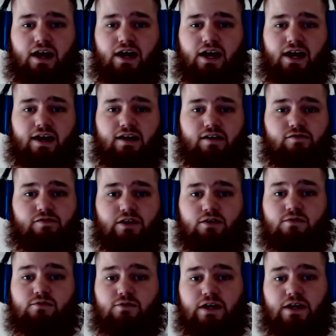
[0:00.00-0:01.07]
I have veteran
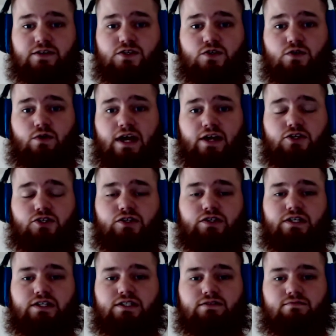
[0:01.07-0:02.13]
friends who
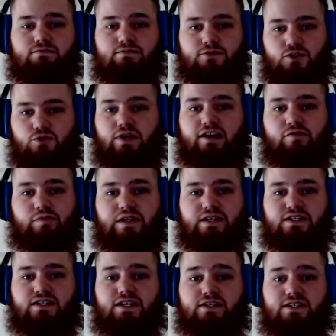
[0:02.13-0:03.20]
actually do have
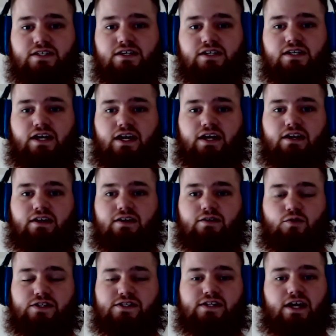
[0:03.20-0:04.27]
PTSD, and
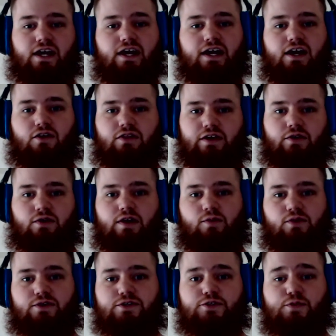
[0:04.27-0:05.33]
once they got out, they were
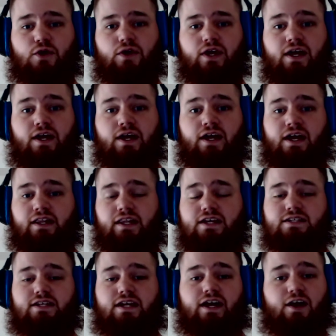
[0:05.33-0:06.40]
able to smoke, and they
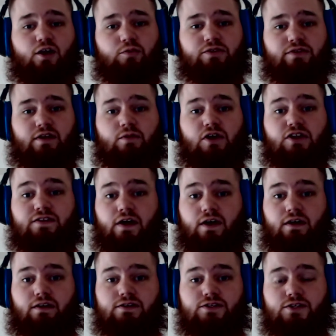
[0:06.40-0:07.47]
said it helped them a
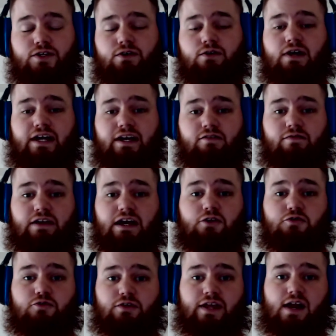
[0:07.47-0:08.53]
ton. So I can vouch
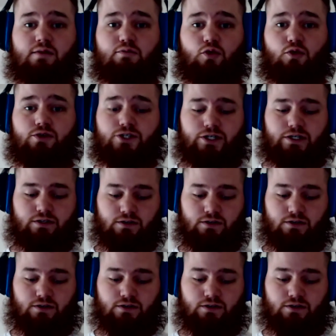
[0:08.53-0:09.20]
for that portion.